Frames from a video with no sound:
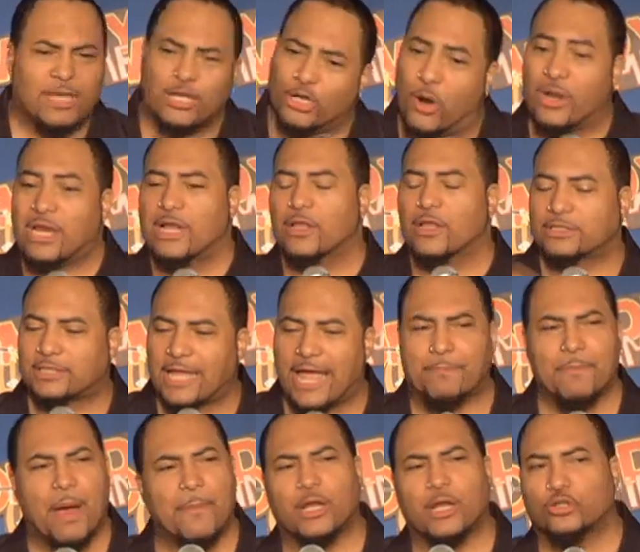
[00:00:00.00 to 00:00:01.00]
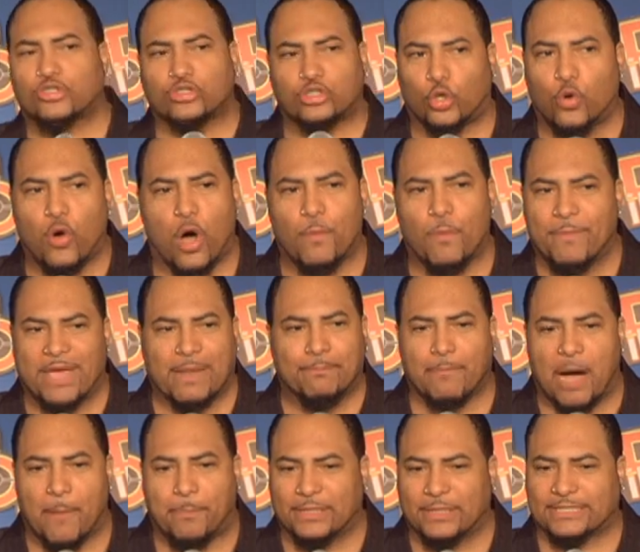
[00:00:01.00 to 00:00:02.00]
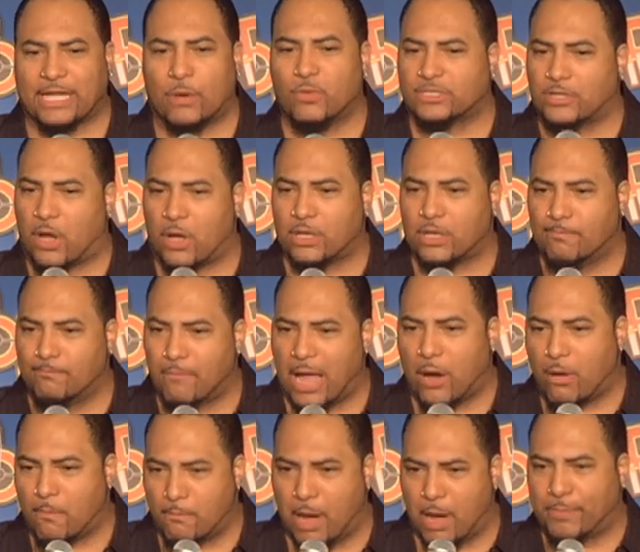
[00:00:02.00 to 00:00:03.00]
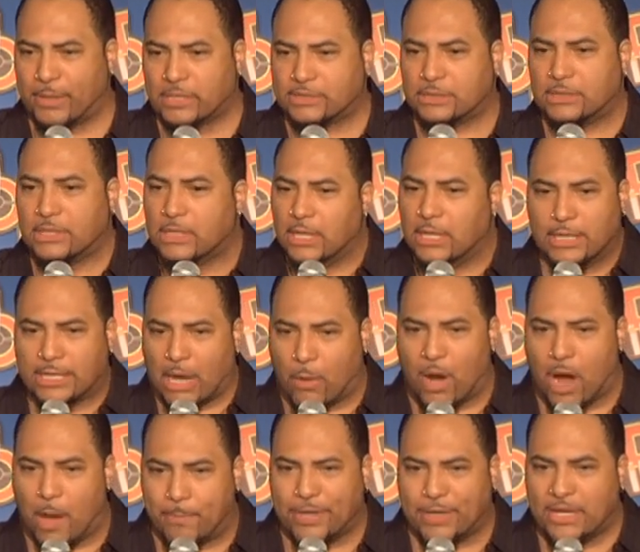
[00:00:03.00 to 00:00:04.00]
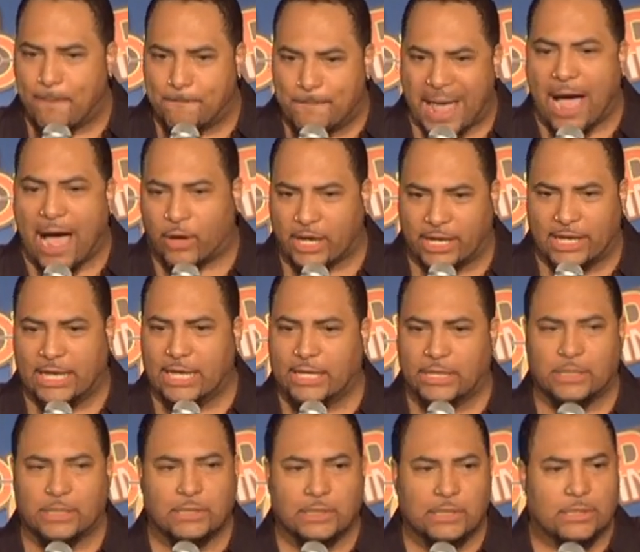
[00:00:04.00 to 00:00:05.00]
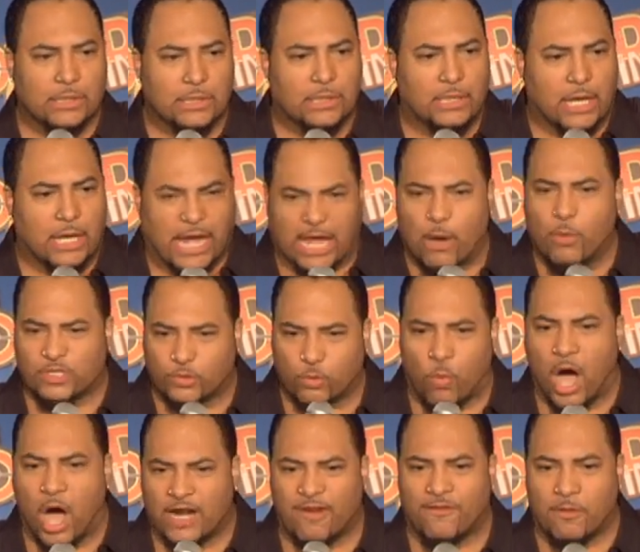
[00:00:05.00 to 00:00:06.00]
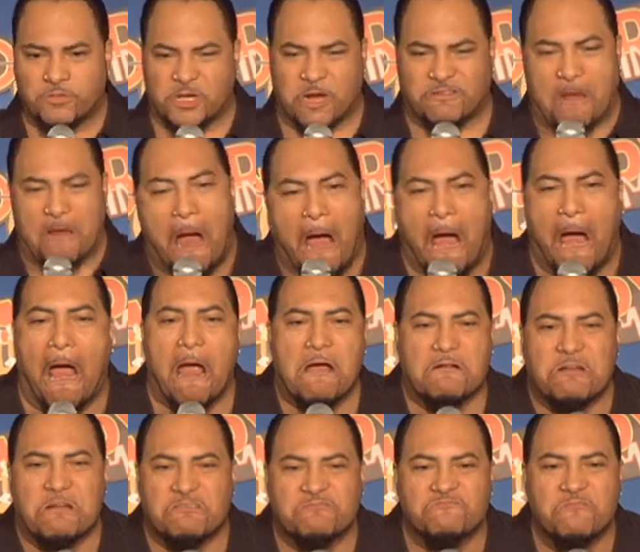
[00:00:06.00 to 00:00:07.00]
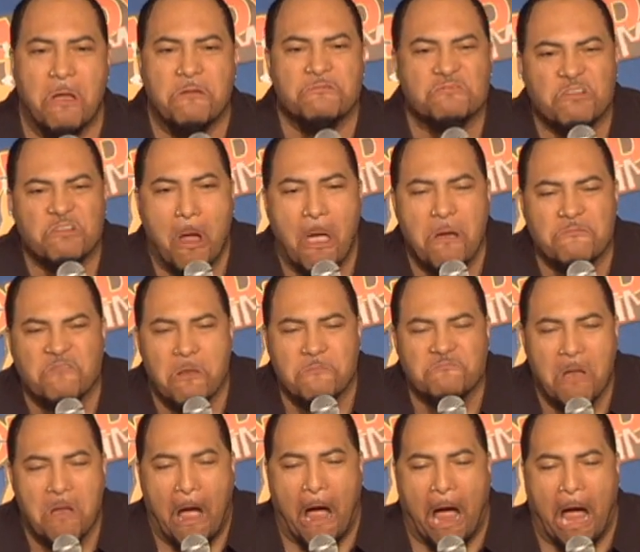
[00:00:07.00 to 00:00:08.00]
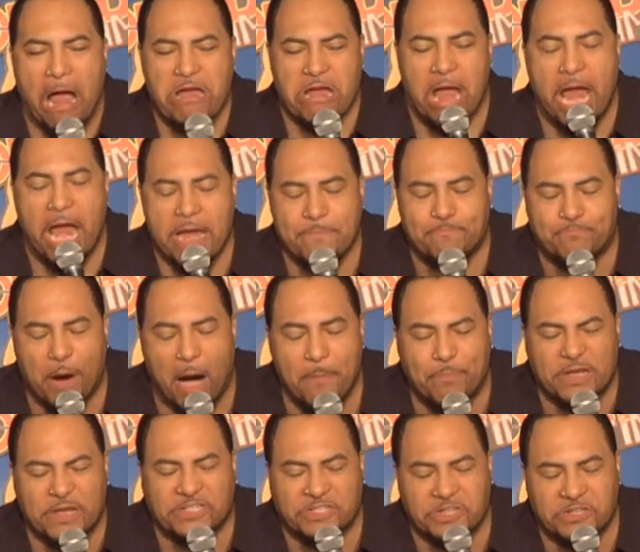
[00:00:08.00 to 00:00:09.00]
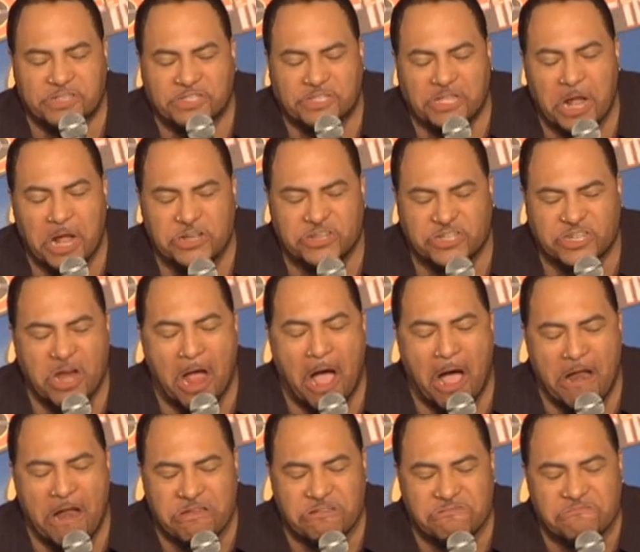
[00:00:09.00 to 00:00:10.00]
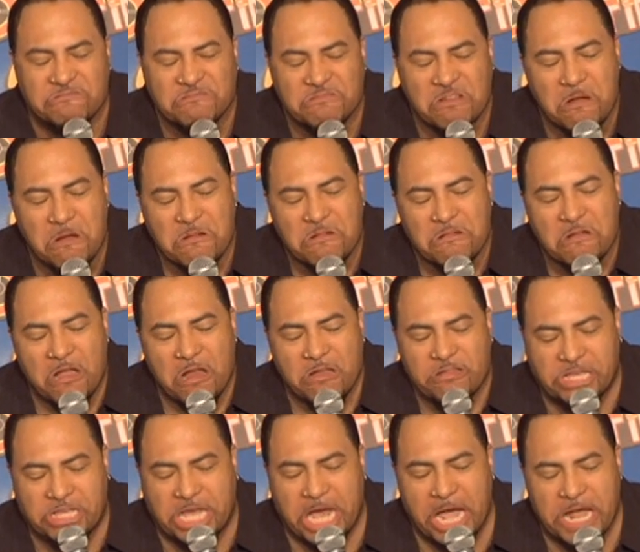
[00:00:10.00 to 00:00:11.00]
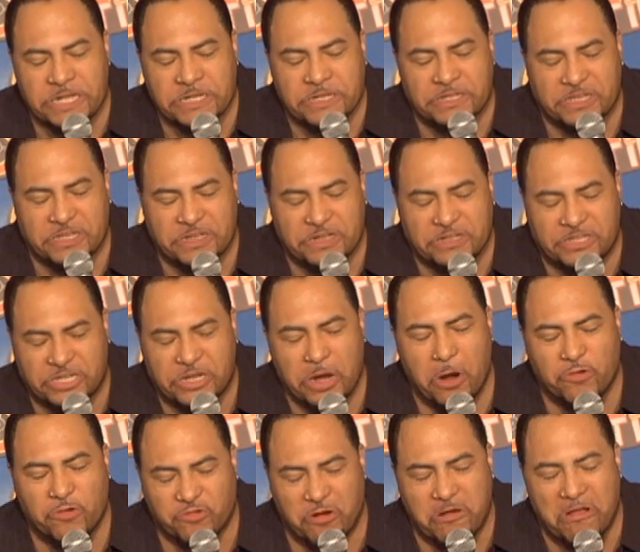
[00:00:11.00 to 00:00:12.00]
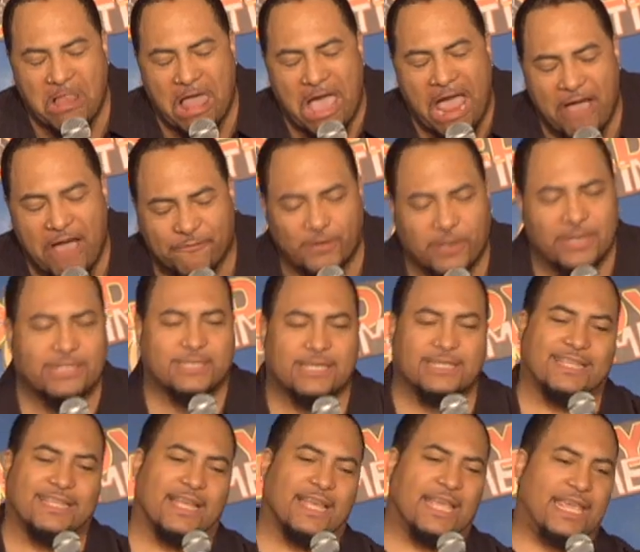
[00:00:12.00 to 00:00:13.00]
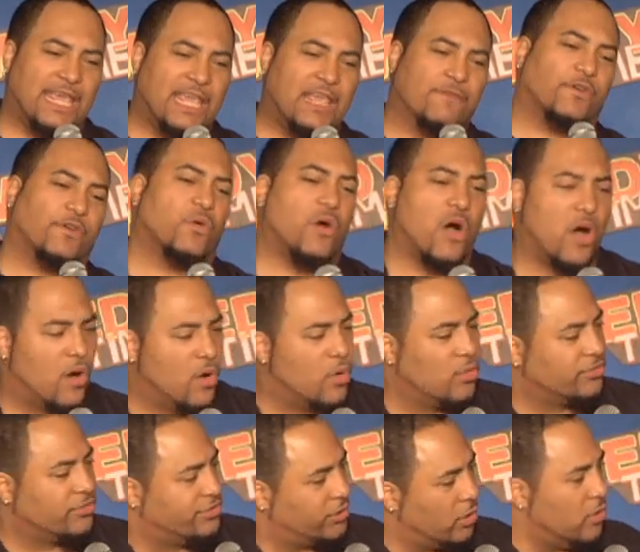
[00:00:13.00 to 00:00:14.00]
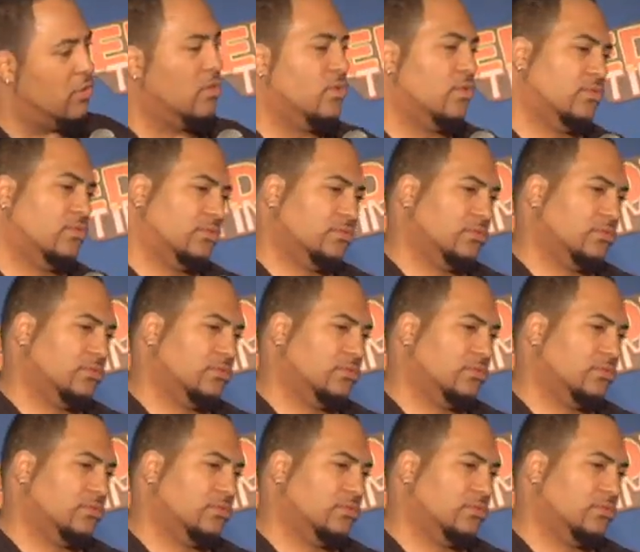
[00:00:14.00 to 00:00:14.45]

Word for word: know what he looks like? Remember those two old men Muppets that was on the Muppets that were up in the balcony? He was one of them, just, I hate puppies and sunshine and kittens and children laughing. He's just an evil old dude.